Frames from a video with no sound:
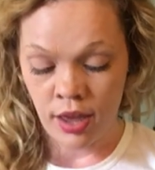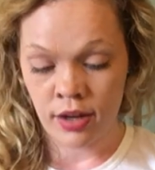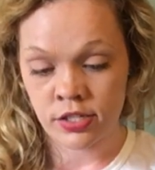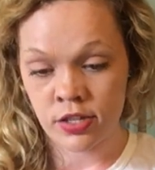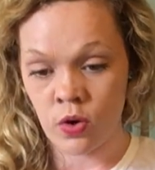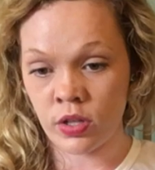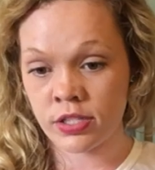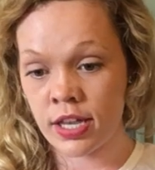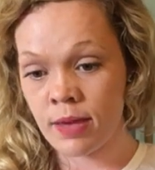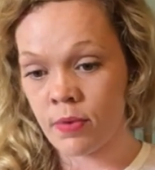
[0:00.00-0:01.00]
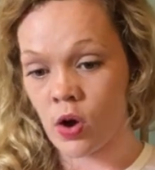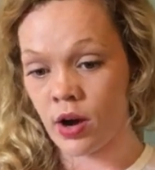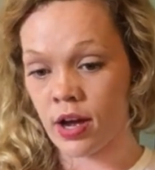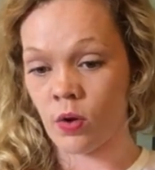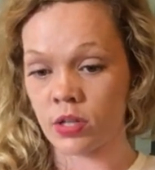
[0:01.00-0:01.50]
And so let's keep
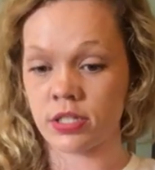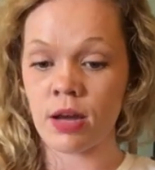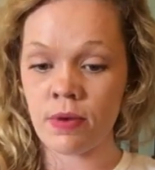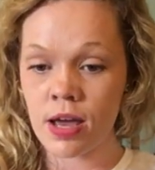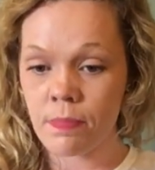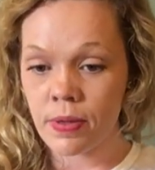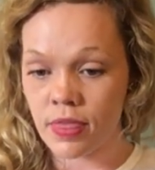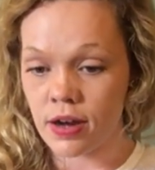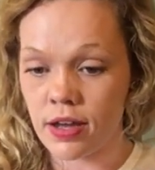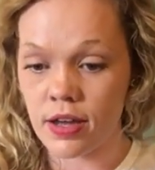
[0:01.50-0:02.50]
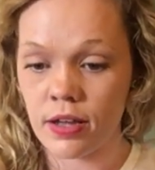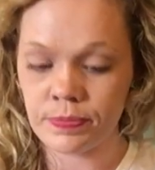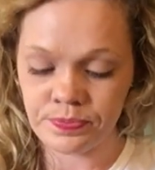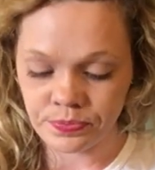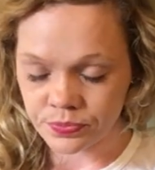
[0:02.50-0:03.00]
going here. What's coming up in the
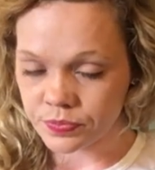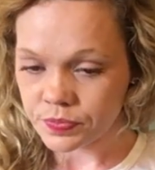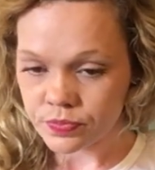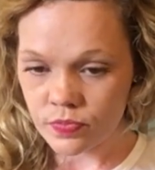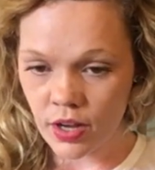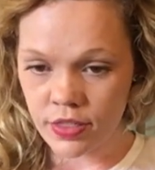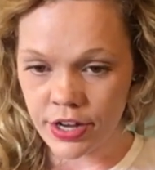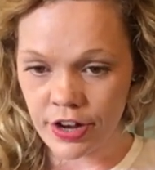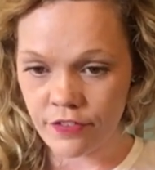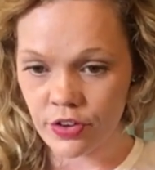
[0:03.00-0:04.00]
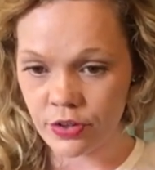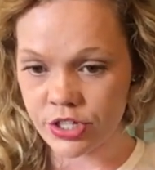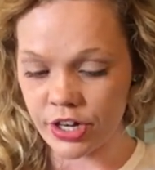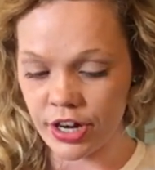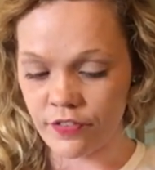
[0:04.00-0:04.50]
near
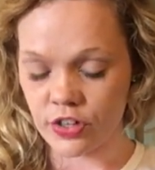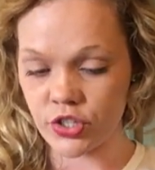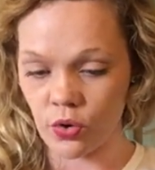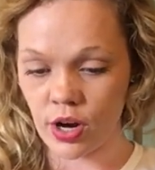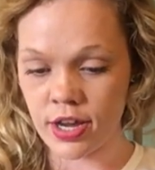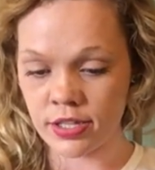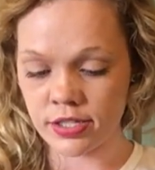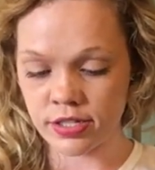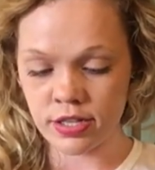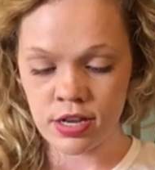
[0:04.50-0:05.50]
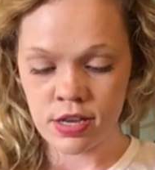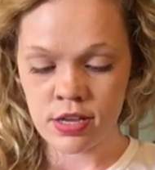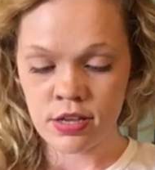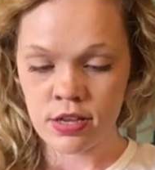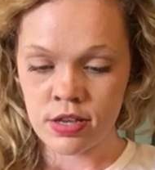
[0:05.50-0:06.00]
future here for Taurus?
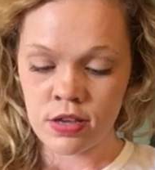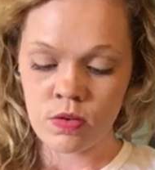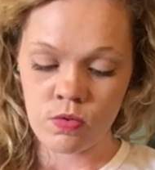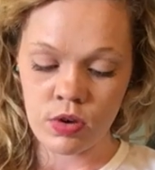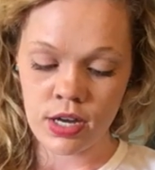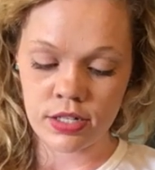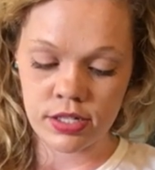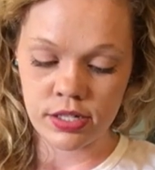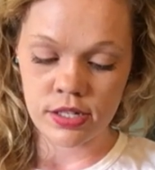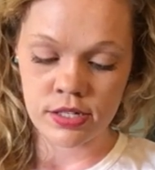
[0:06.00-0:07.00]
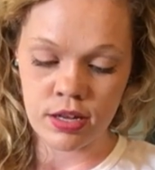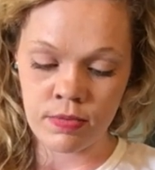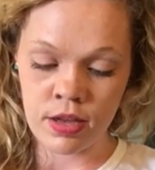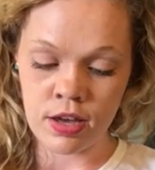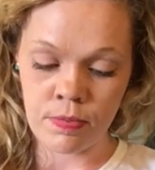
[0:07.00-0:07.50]
What is
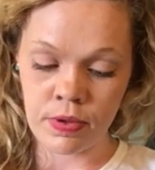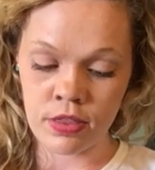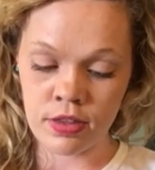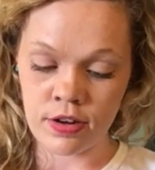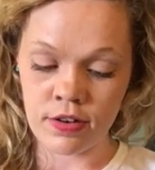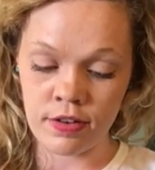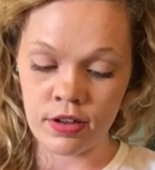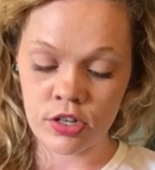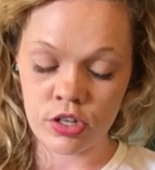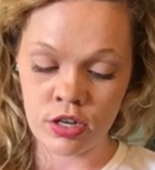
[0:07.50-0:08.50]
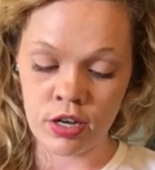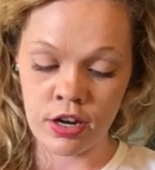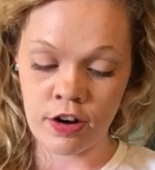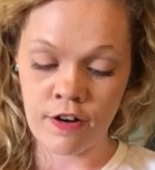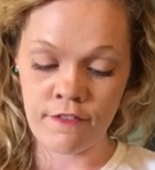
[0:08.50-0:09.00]
coming up in the
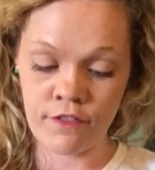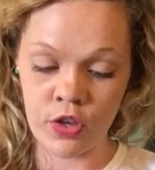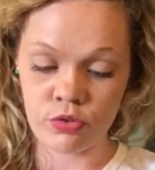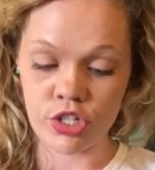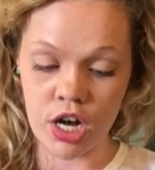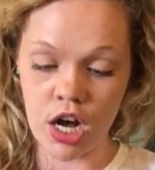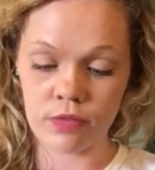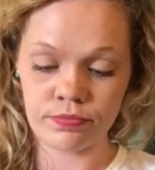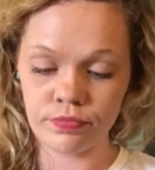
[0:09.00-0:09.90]
near future?